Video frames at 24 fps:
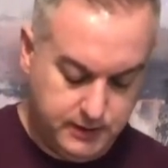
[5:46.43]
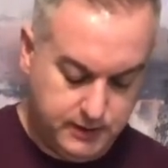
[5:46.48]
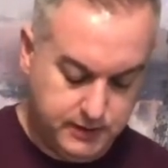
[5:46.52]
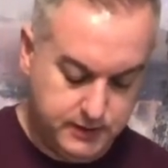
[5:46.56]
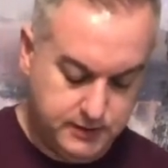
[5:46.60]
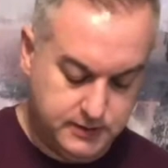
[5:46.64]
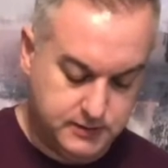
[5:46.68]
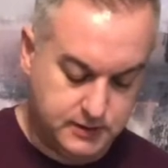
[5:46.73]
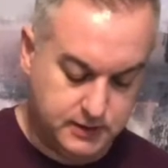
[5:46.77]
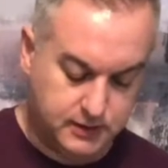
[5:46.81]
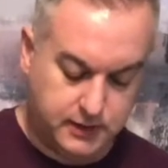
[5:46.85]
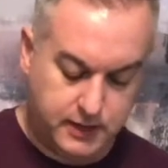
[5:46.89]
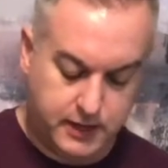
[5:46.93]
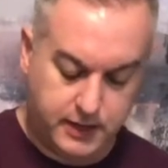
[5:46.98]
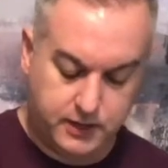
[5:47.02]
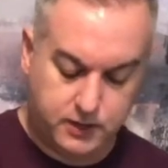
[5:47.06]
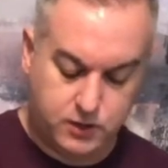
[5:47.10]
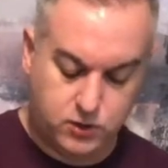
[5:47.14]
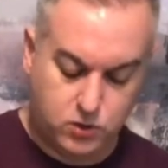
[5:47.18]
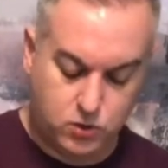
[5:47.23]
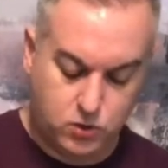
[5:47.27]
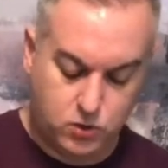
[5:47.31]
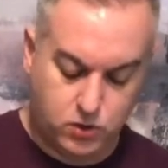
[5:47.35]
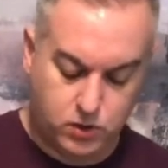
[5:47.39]
It's a lot of
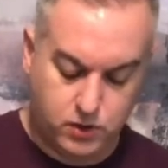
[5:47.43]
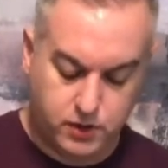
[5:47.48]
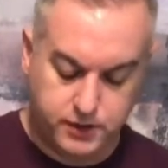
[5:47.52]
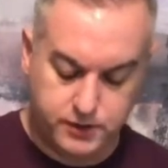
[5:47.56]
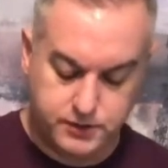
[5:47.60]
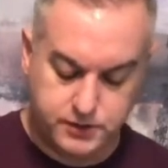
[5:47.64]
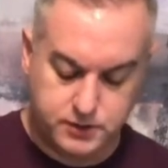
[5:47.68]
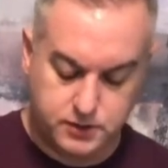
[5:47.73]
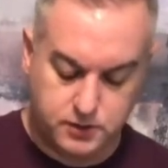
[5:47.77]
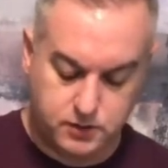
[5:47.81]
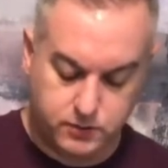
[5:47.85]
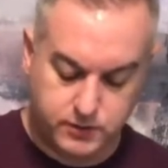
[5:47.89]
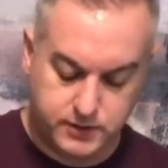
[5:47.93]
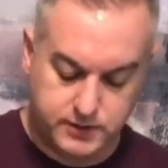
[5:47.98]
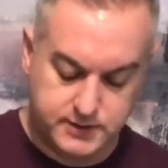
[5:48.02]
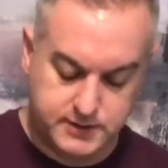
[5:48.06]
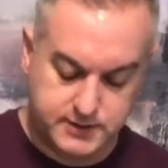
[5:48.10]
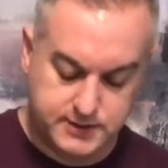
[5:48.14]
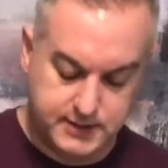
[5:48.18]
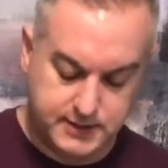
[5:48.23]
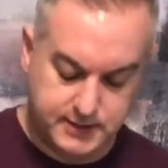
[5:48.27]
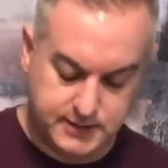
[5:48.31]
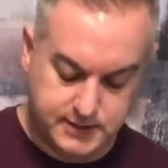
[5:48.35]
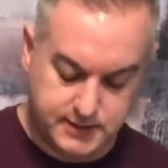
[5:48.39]
corn, so I wanna
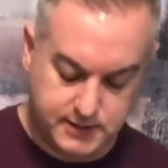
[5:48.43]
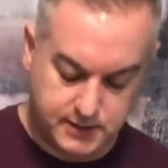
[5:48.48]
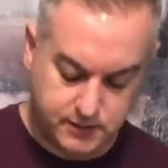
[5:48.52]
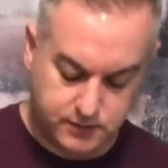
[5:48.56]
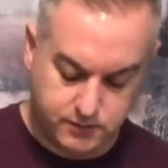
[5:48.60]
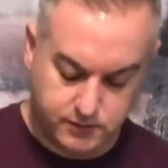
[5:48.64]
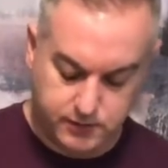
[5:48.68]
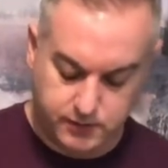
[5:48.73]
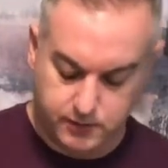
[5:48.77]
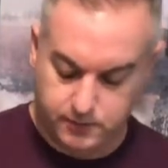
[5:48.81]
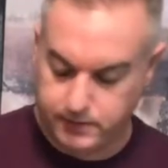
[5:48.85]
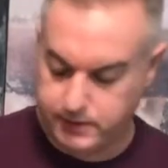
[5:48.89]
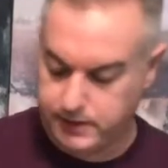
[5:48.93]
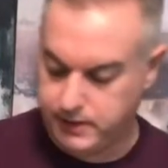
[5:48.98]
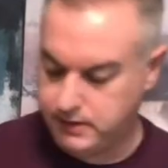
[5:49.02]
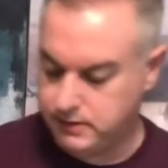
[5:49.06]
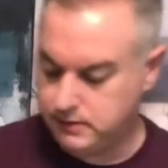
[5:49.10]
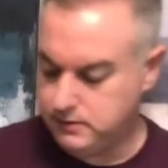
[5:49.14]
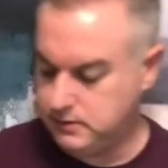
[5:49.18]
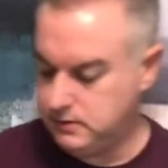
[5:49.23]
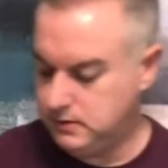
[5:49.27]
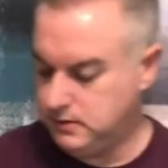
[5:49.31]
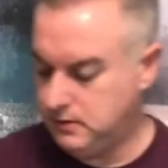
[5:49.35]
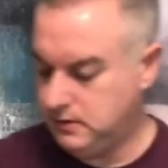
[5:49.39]
season it really
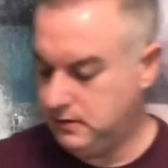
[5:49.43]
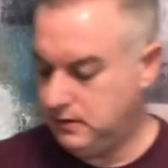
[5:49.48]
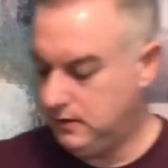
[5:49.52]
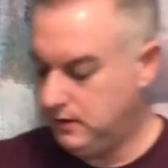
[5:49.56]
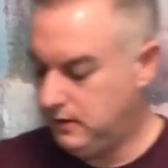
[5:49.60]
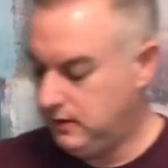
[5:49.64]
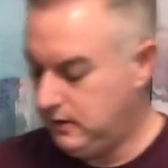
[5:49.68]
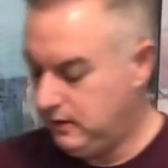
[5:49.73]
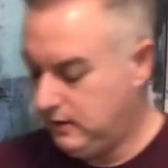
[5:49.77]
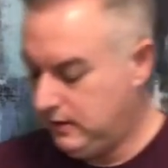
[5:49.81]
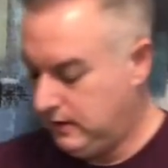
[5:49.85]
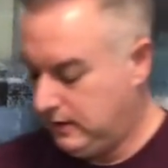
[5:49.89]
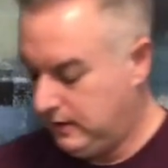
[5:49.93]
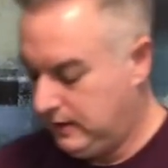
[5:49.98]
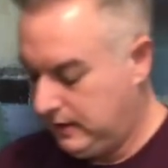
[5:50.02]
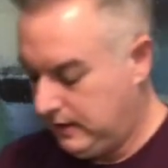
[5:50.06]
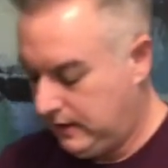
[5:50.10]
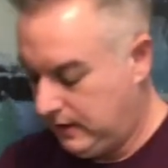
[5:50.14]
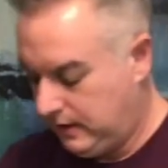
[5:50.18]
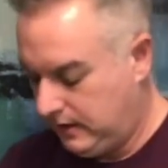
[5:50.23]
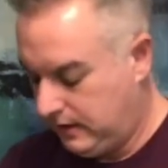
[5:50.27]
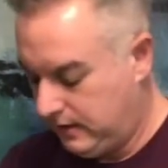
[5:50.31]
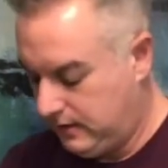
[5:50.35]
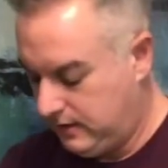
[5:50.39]
well.
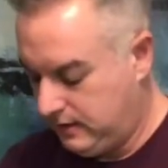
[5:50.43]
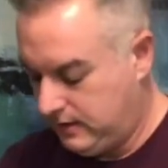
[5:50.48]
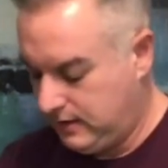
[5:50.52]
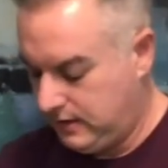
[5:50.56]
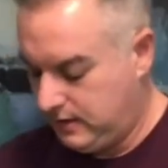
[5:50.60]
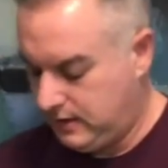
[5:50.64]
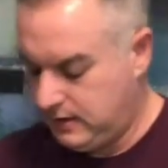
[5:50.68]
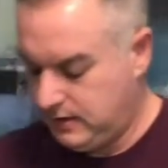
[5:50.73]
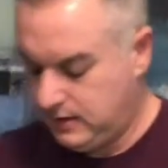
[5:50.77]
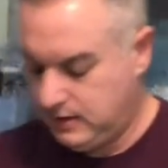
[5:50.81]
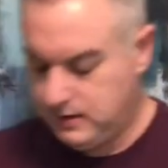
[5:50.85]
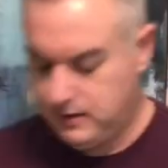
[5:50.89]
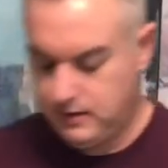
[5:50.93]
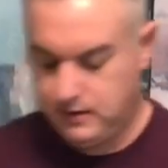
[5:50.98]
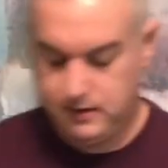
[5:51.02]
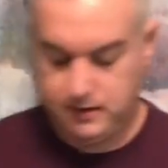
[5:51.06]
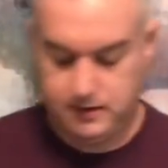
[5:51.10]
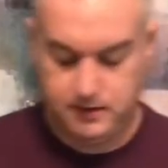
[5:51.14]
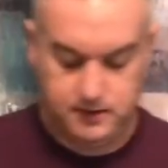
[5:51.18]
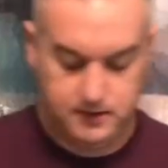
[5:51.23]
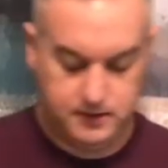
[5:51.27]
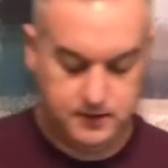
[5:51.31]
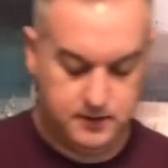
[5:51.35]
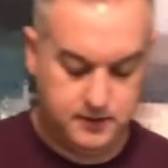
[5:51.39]
Then
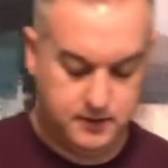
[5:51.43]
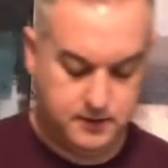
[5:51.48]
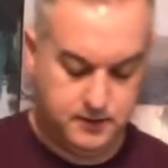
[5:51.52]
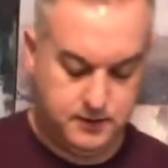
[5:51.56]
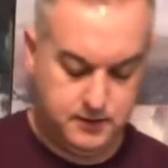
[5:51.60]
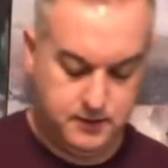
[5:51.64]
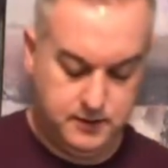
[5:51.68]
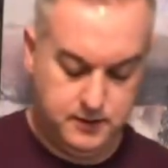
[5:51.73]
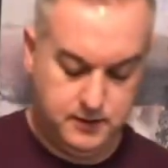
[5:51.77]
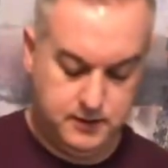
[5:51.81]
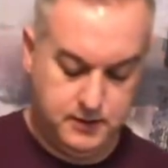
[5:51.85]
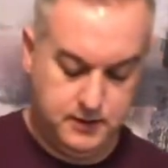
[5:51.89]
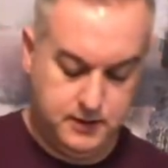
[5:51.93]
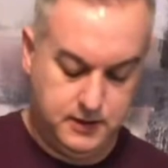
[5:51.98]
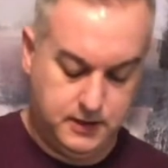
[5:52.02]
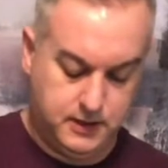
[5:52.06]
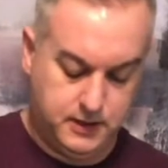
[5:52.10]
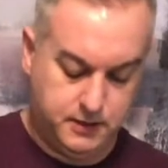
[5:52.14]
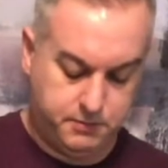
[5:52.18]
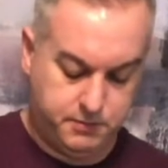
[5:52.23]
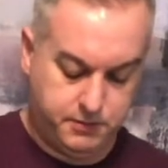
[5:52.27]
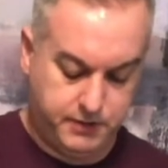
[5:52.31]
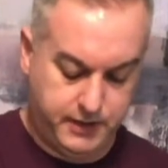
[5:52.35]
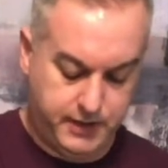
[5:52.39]

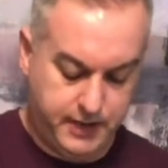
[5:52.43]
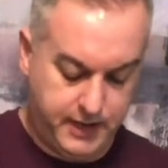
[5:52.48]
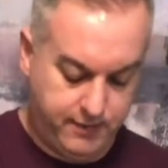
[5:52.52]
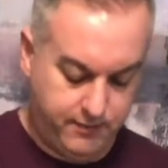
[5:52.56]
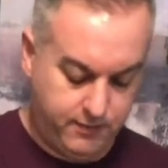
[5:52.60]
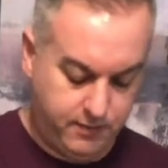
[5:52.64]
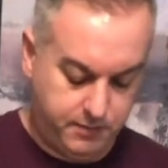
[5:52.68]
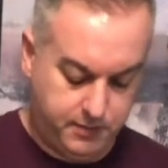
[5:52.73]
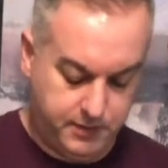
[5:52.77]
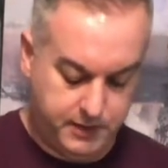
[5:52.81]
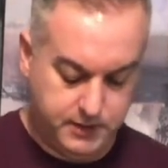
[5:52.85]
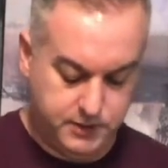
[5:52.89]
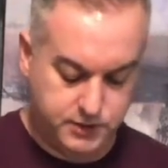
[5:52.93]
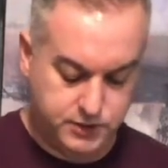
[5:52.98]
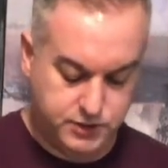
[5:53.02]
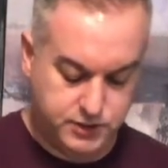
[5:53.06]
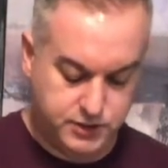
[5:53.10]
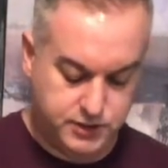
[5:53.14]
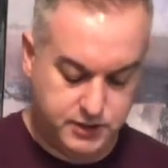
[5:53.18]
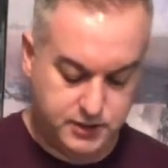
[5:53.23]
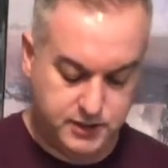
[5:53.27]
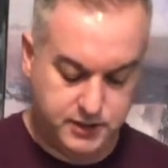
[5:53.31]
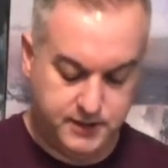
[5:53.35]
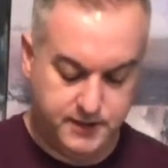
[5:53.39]
a pretty heavy
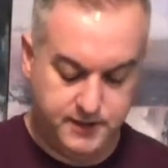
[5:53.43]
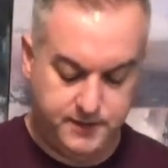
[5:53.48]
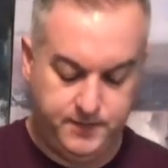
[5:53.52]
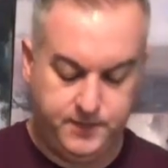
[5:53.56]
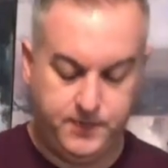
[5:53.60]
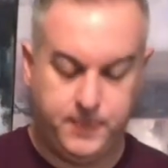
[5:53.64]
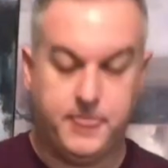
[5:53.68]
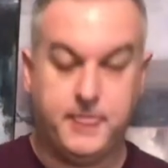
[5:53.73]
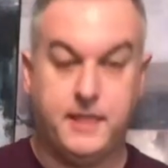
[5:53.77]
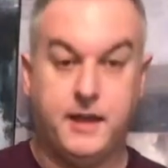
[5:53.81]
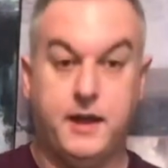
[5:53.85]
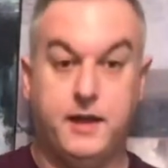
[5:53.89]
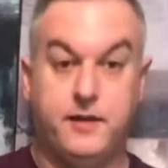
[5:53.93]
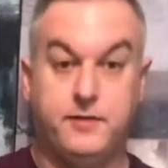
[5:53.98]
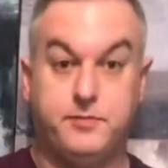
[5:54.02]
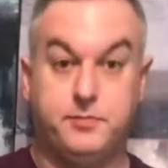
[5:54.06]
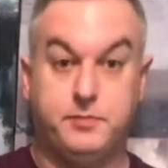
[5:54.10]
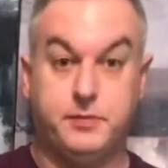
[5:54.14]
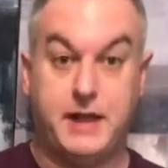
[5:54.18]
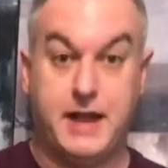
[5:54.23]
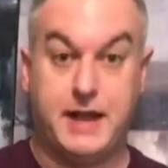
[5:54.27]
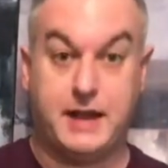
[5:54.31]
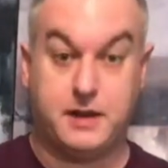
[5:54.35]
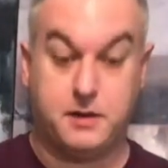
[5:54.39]
pinch of
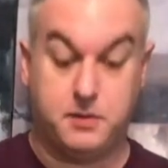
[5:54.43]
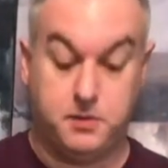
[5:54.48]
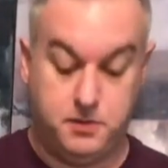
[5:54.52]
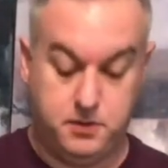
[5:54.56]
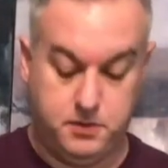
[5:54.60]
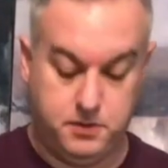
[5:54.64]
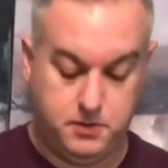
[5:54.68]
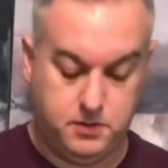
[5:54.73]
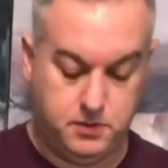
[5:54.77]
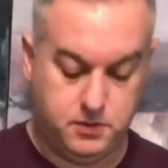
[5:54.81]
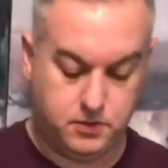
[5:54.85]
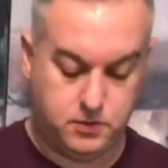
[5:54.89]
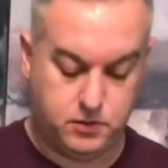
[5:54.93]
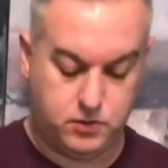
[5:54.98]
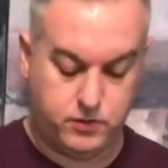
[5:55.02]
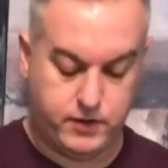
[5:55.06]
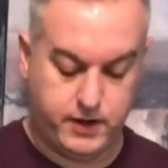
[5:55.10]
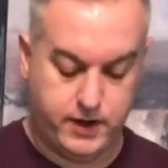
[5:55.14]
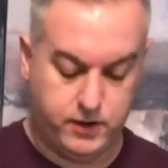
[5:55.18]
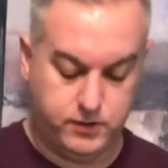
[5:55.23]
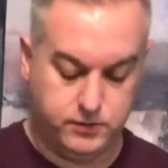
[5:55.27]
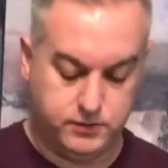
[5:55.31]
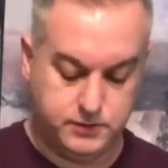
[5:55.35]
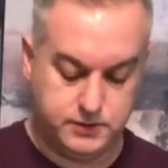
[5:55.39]
black
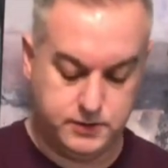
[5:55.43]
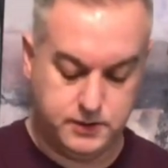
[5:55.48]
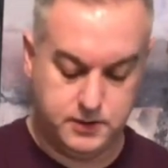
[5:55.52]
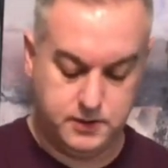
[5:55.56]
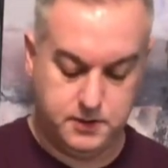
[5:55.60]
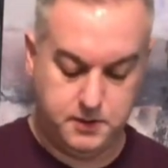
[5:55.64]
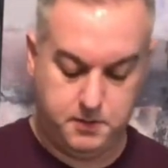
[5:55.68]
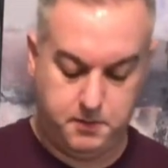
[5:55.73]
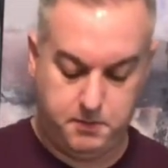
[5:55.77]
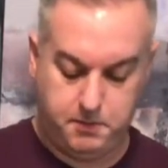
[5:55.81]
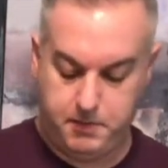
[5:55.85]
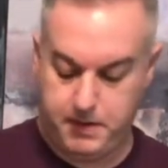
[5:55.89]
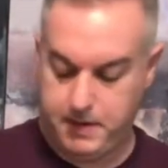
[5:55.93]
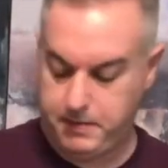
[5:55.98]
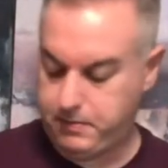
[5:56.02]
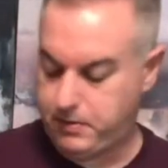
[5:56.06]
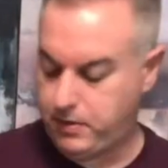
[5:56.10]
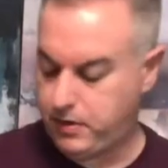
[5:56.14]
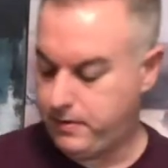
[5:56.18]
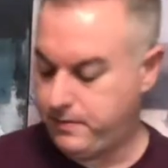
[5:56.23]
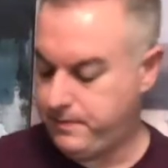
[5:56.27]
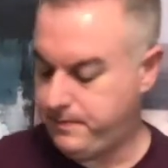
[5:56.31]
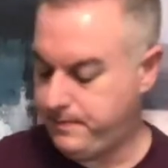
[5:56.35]
ground pepper